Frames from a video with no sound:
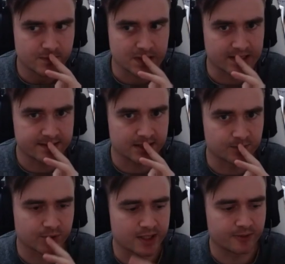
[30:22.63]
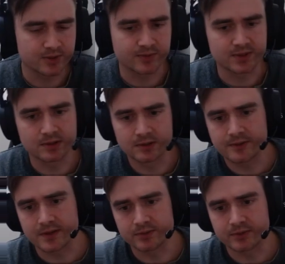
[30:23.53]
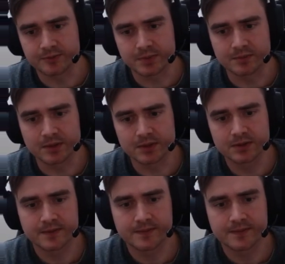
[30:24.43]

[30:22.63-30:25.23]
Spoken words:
Unless he has Mortarion's Resolve, this would have been a bummer.